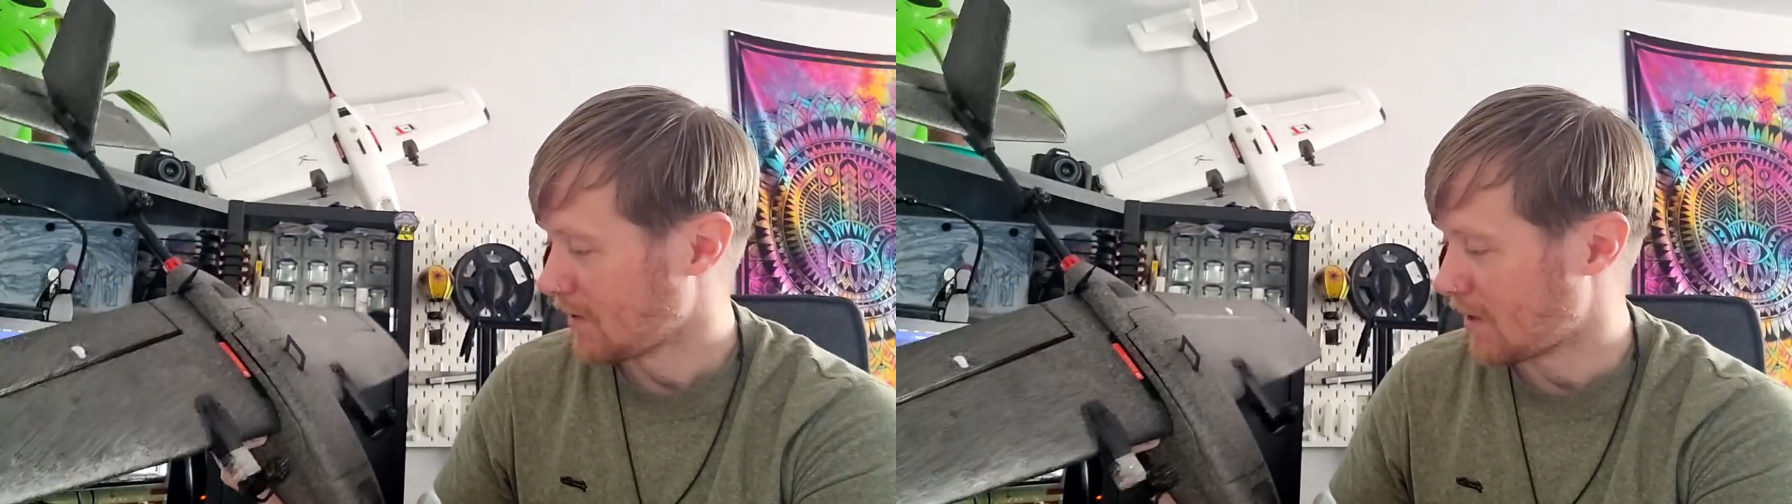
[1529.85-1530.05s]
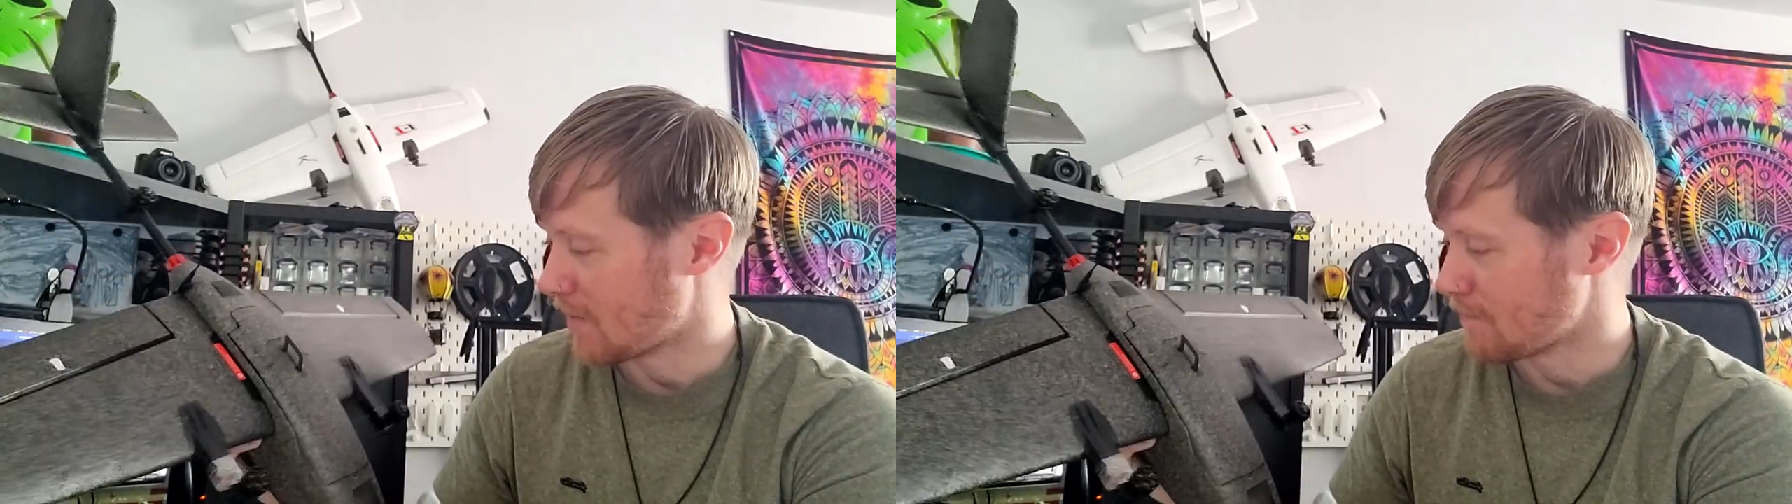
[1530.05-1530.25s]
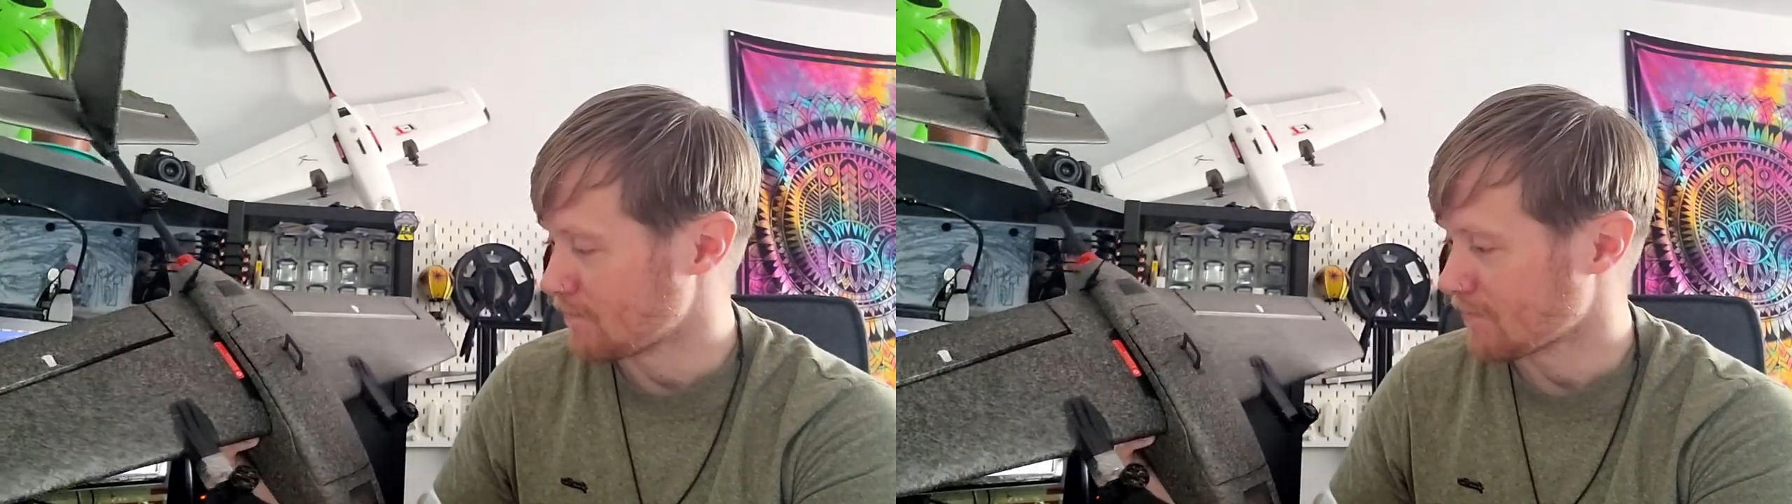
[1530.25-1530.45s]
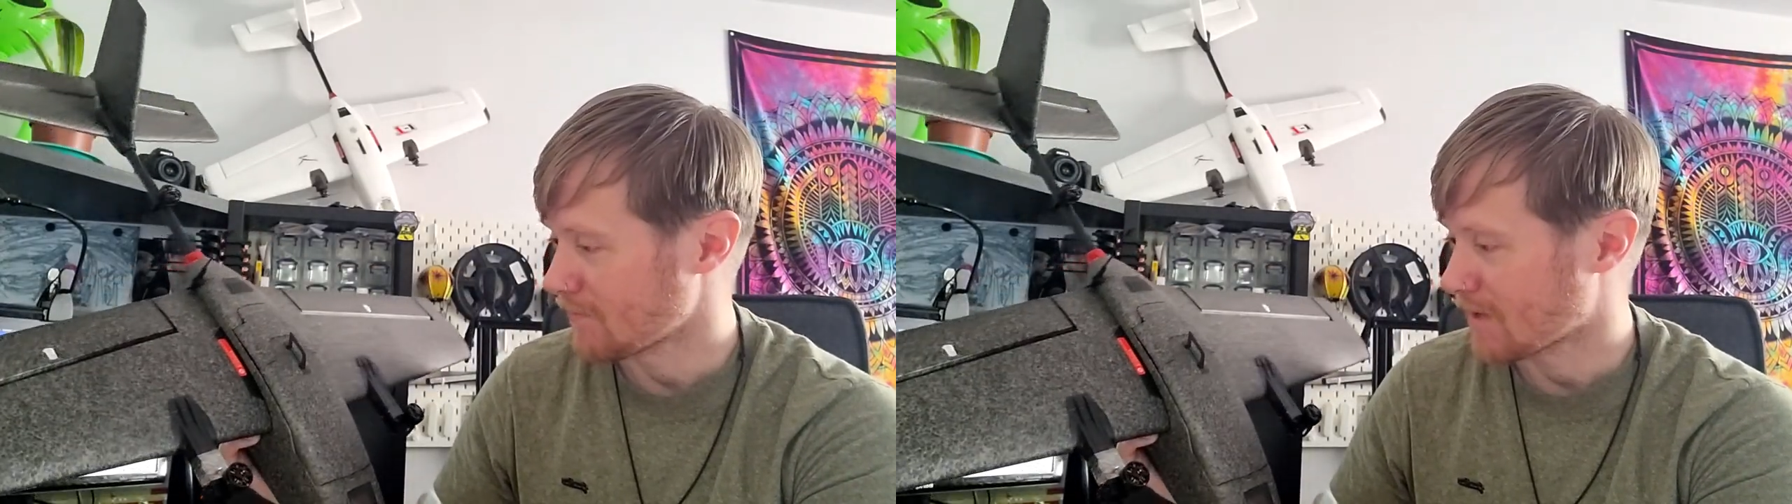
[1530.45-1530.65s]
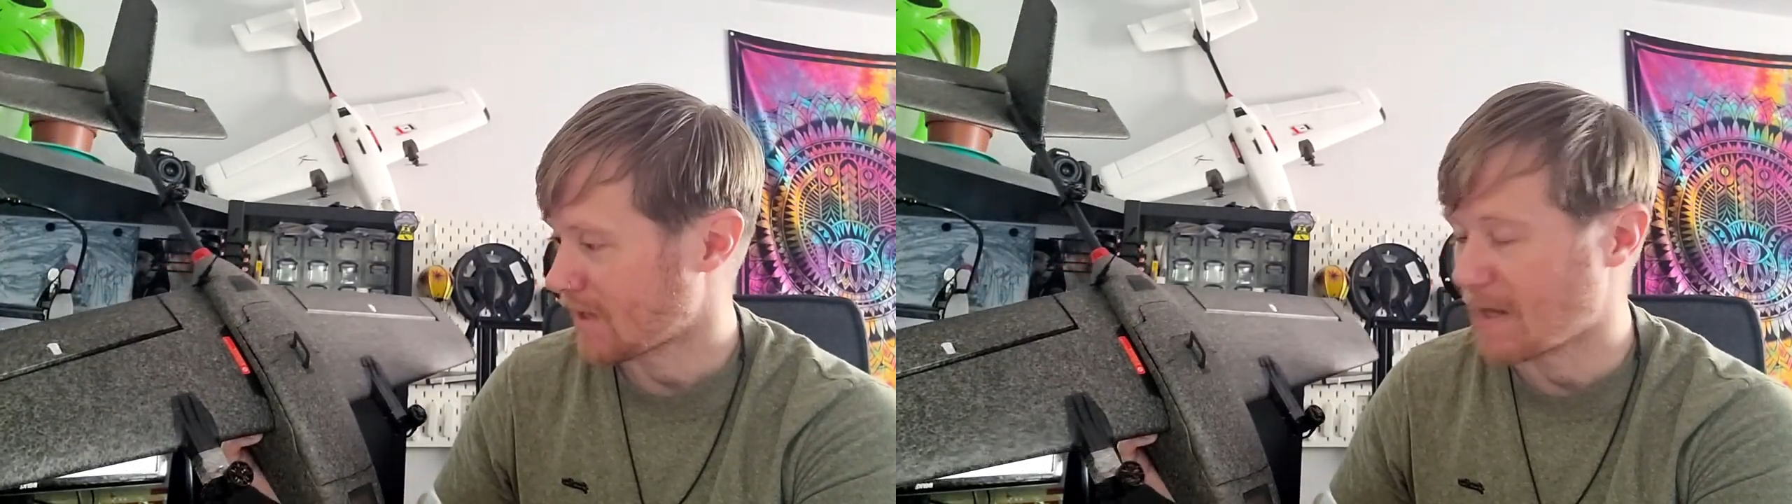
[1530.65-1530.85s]
Um,
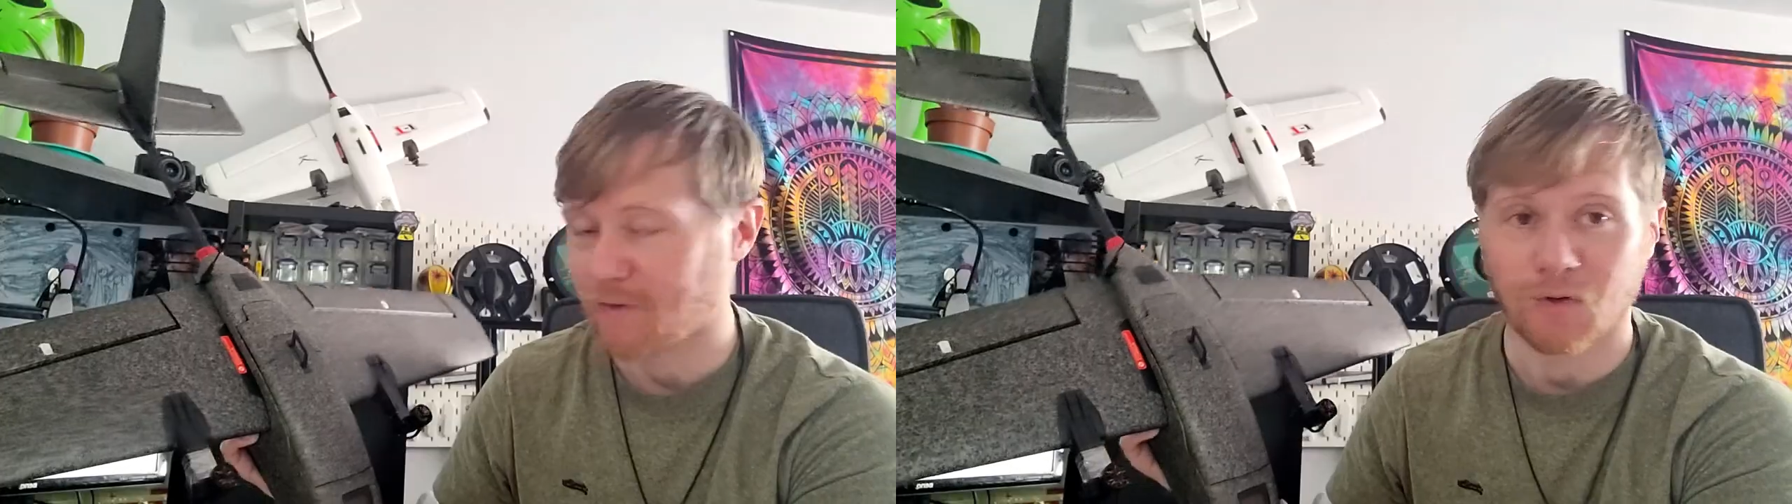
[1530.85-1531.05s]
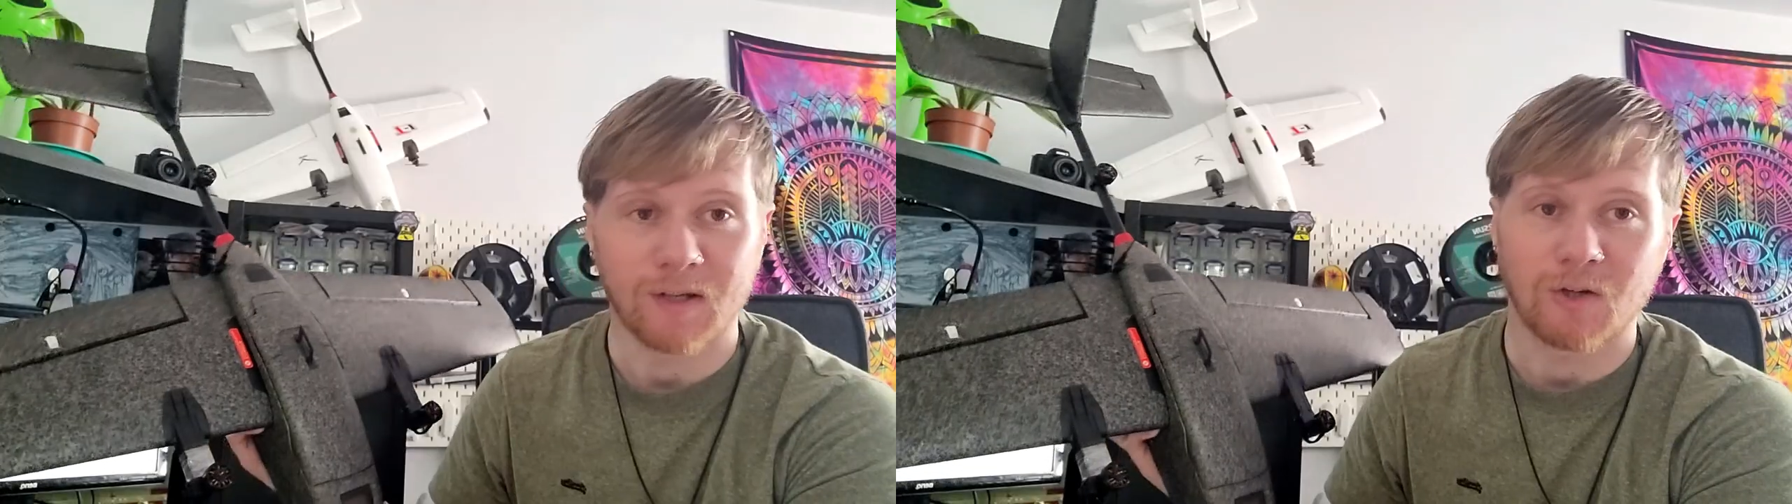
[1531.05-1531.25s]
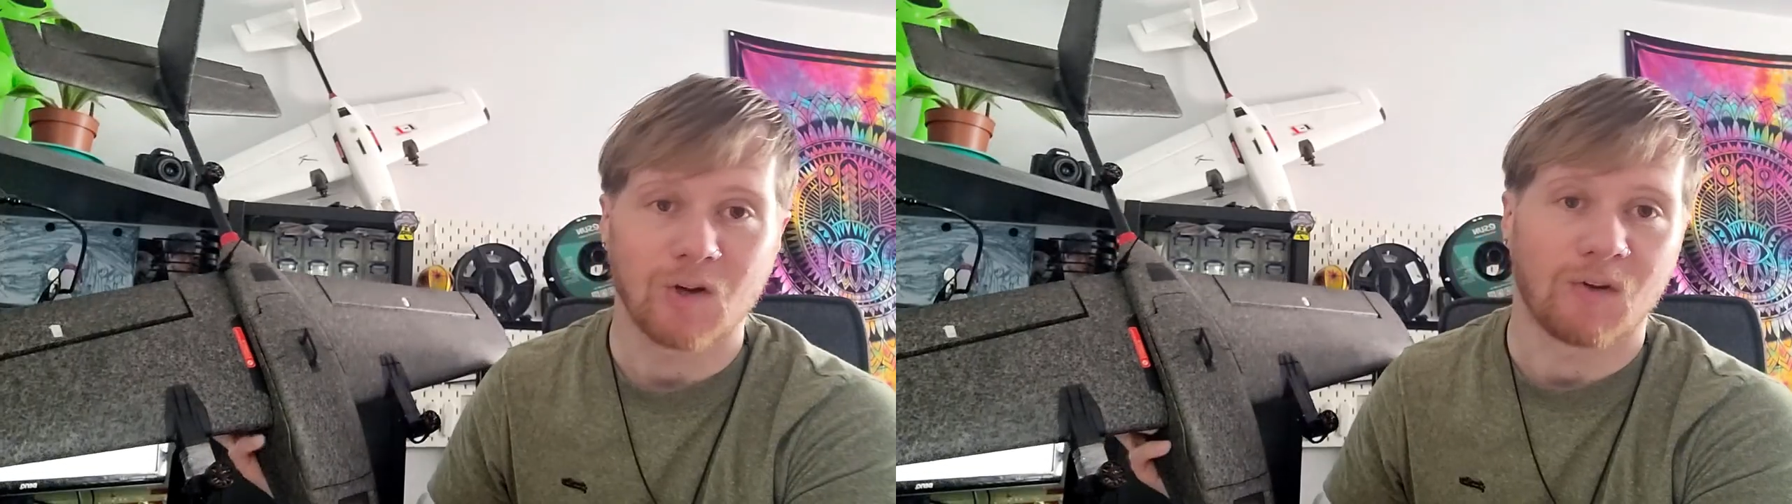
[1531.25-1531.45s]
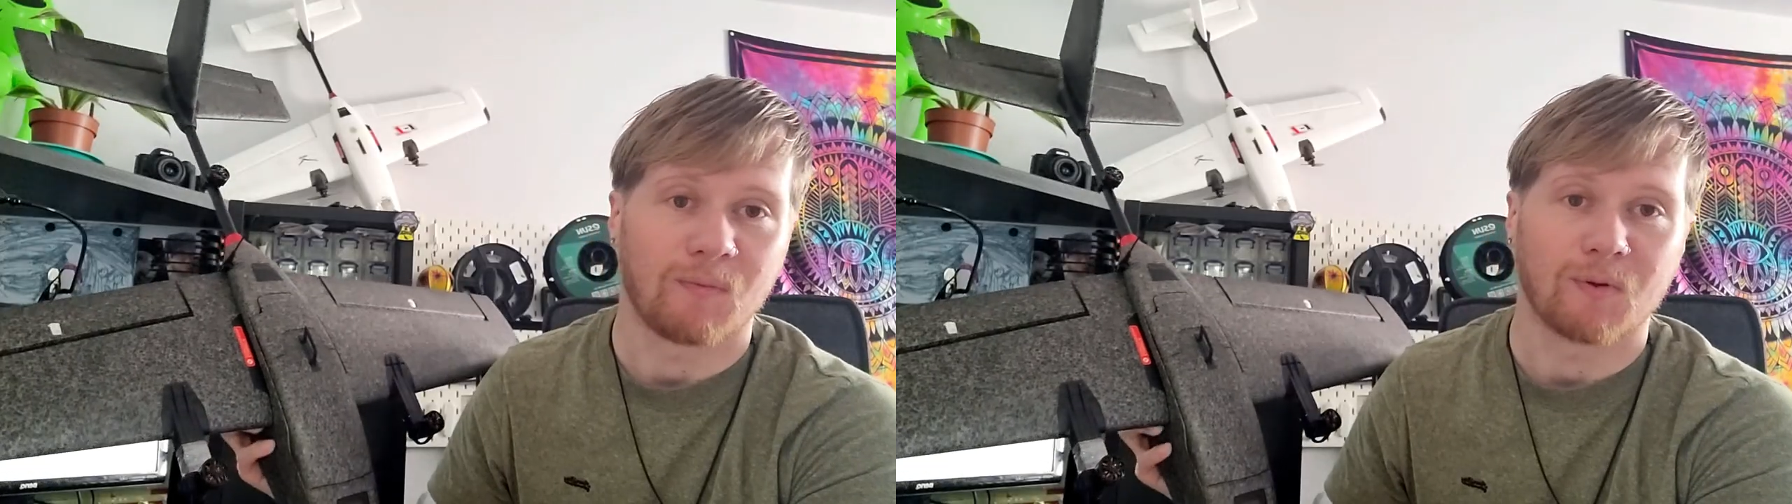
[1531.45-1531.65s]
and that's really good,